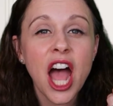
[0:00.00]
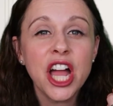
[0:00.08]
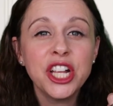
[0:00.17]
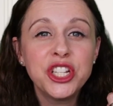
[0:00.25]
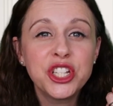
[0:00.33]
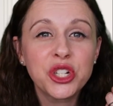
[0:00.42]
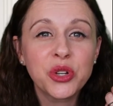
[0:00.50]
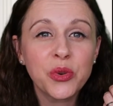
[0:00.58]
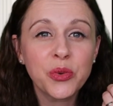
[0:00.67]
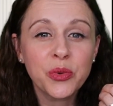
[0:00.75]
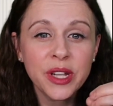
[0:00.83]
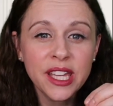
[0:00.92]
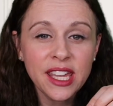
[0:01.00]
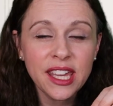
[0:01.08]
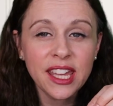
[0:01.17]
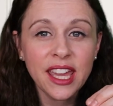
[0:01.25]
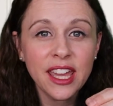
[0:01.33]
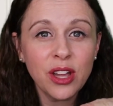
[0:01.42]
a
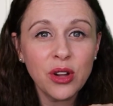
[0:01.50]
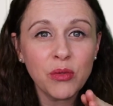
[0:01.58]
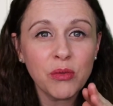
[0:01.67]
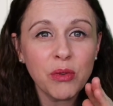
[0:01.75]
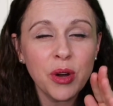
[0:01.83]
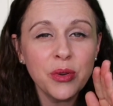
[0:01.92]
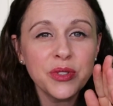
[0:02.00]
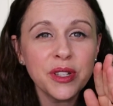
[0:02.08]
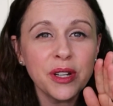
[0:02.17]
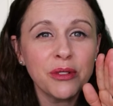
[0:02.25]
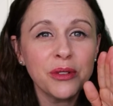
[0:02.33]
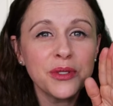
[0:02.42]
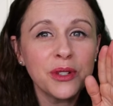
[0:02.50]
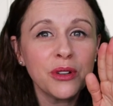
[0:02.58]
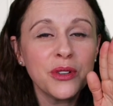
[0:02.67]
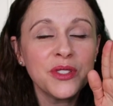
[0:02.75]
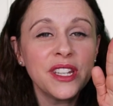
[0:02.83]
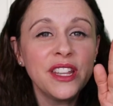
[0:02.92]
tree, it grows and grows and
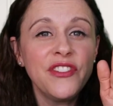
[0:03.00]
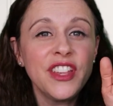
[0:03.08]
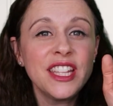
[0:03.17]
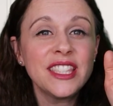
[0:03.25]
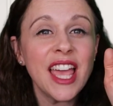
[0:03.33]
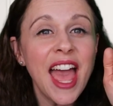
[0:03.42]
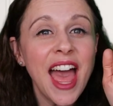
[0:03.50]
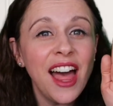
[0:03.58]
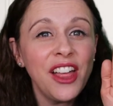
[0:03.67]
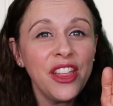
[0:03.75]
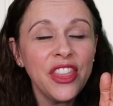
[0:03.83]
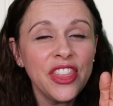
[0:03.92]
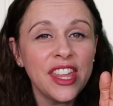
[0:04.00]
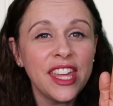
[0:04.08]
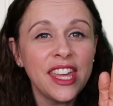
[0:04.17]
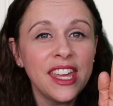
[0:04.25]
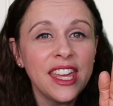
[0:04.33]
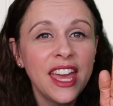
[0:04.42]
grows, and if it's
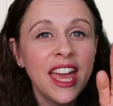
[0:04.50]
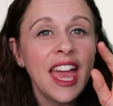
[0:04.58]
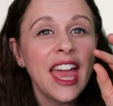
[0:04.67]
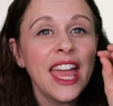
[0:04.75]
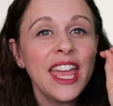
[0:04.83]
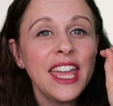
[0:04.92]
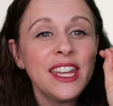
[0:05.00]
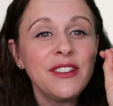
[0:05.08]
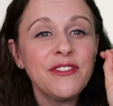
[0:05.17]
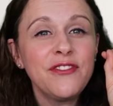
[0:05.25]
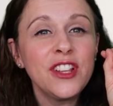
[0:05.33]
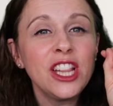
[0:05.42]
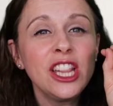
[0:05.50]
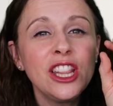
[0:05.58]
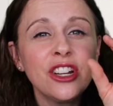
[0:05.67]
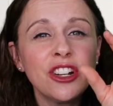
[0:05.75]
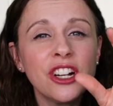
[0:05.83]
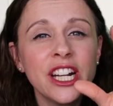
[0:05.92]
healthy, it
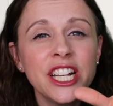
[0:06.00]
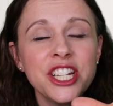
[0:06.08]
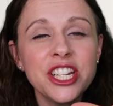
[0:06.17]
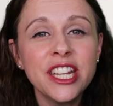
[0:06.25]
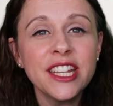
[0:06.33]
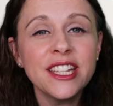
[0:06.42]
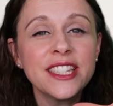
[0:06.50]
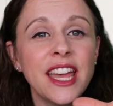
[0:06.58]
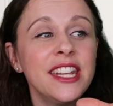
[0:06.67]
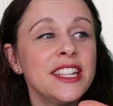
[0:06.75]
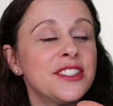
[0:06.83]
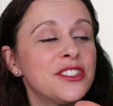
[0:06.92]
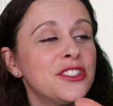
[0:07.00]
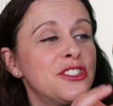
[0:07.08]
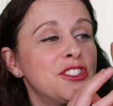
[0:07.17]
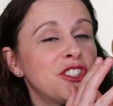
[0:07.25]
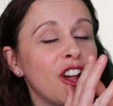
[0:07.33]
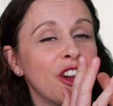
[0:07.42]
flourishes and it
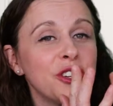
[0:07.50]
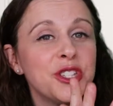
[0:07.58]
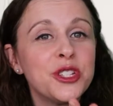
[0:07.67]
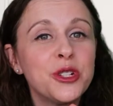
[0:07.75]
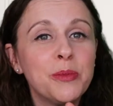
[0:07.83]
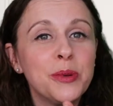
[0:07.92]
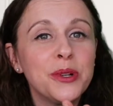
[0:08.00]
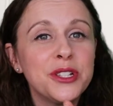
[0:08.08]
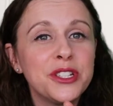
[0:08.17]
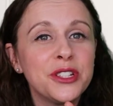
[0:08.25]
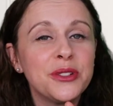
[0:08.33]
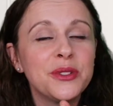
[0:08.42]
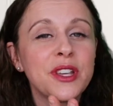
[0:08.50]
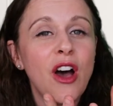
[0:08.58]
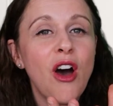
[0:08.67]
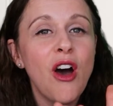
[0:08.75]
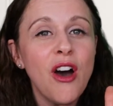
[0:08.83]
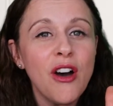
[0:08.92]
starts to produce
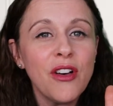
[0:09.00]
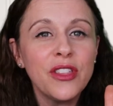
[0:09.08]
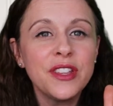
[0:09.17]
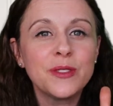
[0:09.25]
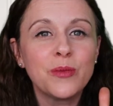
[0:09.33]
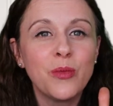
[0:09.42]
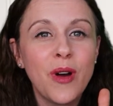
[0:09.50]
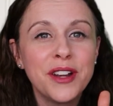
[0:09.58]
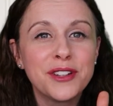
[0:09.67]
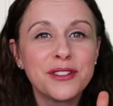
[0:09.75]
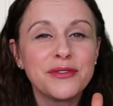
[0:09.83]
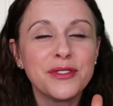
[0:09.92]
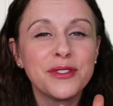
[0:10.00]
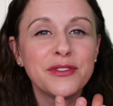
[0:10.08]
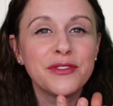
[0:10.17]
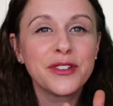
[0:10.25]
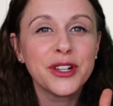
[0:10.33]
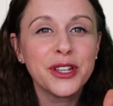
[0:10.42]
all this wonderful
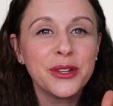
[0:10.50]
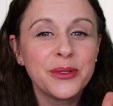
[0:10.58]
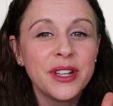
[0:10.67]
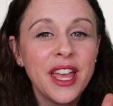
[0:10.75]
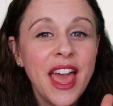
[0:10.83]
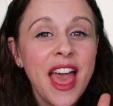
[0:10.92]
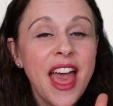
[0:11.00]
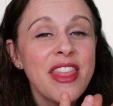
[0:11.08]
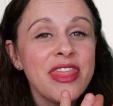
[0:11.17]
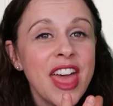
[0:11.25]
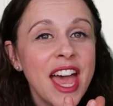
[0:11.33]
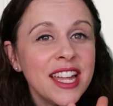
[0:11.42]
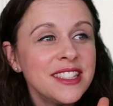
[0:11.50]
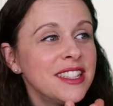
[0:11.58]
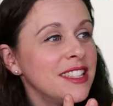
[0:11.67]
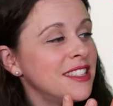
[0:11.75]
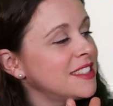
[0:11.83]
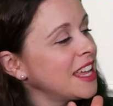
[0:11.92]
fruit. That's
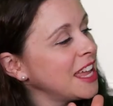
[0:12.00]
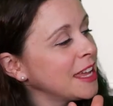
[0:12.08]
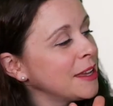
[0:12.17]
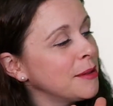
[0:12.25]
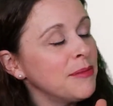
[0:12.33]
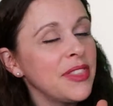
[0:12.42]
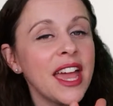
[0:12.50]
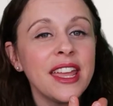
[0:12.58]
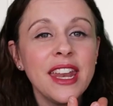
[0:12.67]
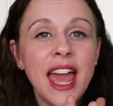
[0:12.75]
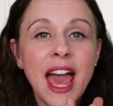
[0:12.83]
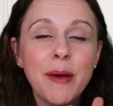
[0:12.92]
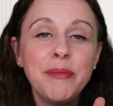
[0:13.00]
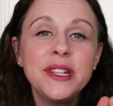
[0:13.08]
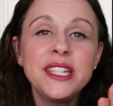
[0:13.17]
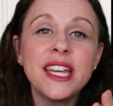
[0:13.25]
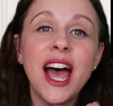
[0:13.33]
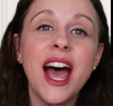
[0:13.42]
the same that can
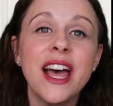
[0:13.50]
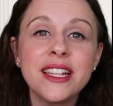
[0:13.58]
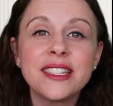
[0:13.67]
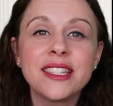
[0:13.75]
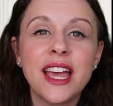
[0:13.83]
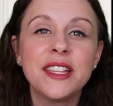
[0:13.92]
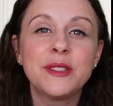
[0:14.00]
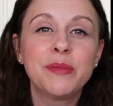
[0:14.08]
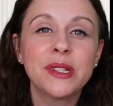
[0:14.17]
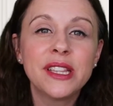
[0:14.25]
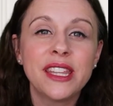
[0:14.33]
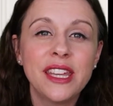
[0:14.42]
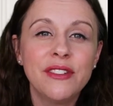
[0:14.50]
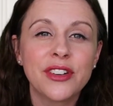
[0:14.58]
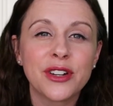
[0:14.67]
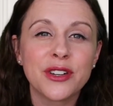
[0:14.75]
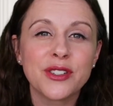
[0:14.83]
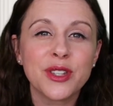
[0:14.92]
happen to us as
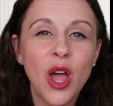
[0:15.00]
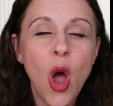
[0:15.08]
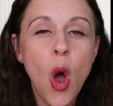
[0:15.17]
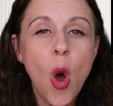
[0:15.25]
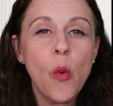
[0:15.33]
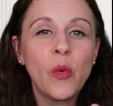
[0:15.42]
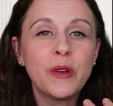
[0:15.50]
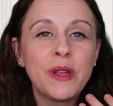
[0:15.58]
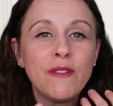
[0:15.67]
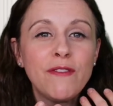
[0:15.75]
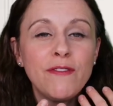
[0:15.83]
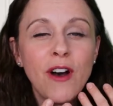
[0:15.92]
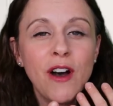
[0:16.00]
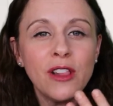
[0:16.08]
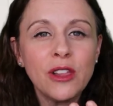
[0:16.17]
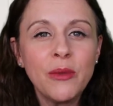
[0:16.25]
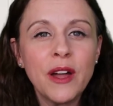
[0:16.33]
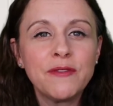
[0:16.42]
believers when we
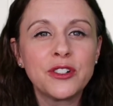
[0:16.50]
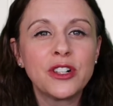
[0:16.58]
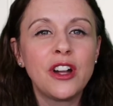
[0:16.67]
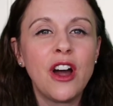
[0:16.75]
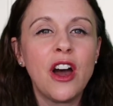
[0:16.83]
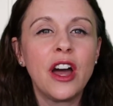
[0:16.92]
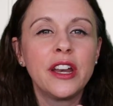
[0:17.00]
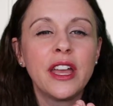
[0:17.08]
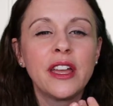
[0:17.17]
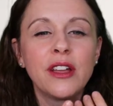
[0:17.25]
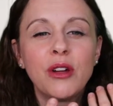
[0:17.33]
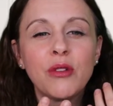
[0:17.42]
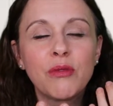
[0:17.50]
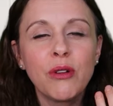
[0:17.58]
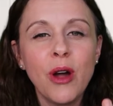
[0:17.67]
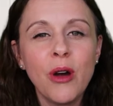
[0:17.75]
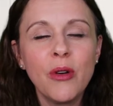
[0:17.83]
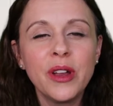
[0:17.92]
follow after God and
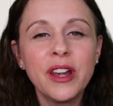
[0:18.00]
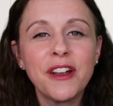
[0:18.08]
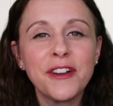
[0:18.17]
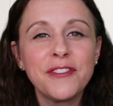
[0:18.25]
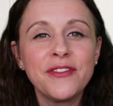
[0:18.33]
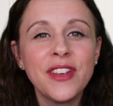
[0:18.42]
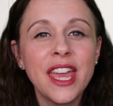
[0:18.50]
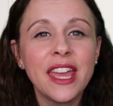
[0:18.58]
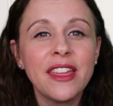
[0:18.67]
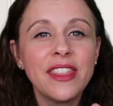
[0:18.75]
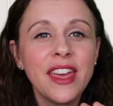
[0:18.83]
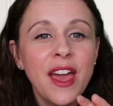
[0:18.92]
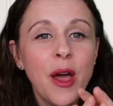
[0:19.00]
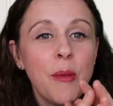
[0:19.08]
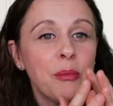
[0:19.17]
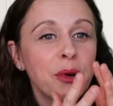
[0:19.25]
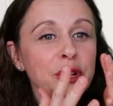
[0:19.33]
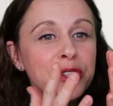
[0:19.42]
grow in our faith.
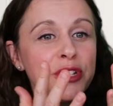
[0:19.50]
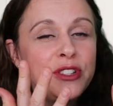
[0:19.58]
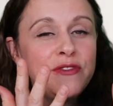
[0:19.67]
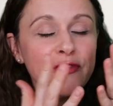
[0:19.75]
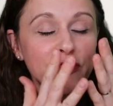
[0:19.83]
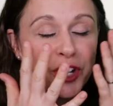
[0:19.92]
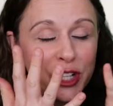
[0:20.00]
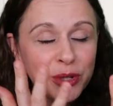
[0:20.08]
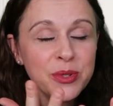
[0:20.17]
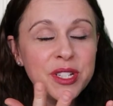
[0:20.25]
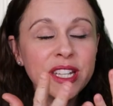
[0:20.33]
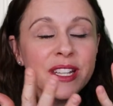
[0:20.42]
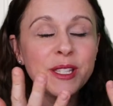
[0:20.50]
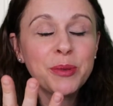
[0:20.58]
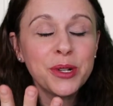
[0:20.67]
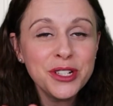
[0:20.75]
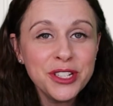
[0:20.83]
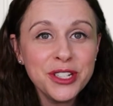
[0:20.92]
Fruit is
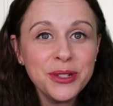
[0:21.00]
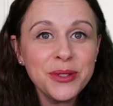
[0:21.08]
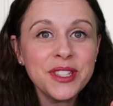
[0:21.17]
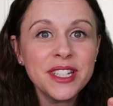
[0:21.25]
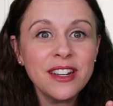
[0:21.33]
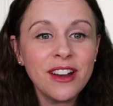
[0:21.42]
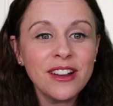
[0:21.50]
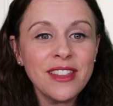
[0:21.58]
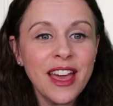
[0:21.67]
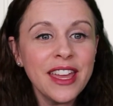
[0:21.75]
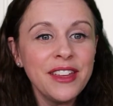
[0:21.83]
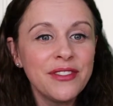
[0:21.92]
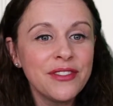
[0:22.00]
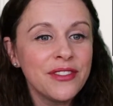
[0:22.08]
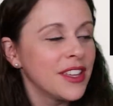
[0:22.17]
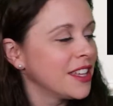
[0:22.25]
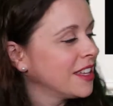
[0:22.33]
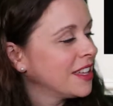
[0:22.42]
produced in our
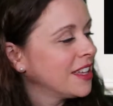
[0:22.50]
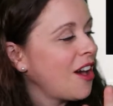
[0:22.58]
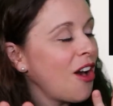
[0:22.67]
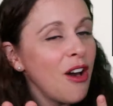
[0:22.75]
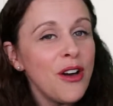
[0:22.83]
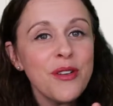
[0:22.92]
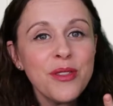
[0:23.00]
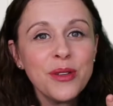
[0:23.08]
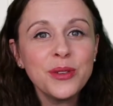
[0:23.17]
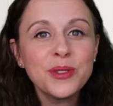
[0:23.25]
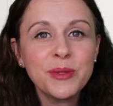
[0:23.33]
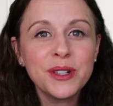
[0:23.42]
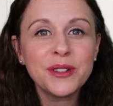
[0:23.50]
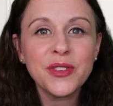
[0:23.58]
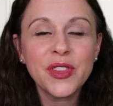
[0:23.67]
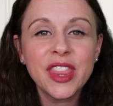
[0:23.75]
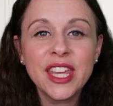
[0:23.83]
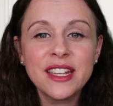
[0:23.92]
life. All those
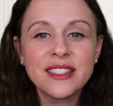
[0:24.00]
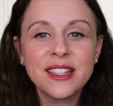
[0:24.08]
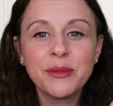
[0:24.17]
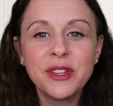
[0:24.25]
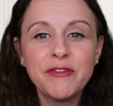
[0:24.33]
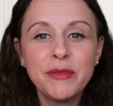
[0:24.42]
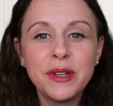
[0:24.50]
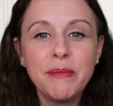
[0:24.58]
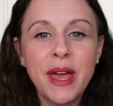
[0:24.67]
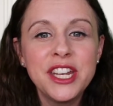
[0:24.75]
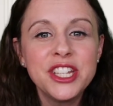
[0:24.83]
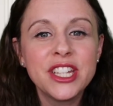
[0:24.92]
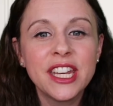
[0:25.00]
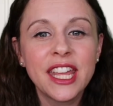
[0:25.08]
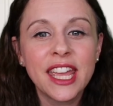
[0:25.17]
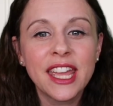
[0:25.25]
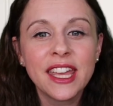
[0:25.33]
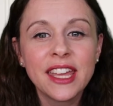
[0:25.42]
wonderful things that we've been
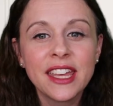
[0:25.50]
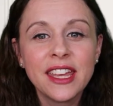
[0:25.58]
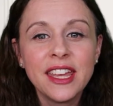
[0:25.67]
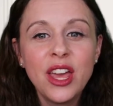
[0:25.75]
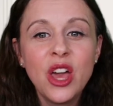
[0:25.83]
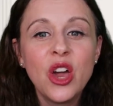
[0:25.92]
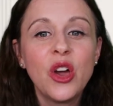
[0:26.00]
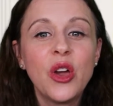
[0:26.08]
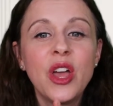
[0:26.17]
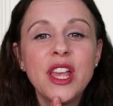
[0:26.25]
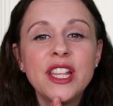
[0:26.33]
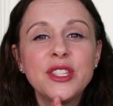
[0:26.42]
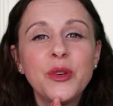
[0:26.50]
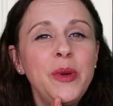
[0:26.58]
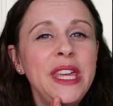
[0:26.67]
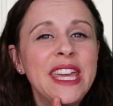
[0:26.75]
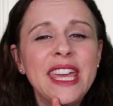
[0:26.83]
mentioning. So we